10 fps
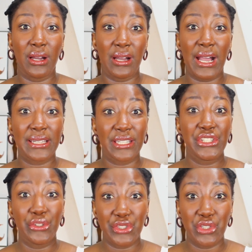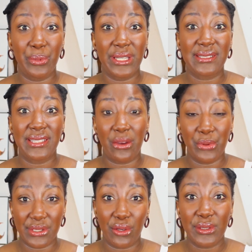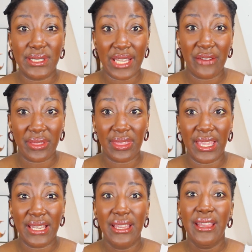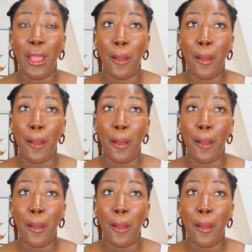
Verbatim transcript: other YouTubers, their results and everything.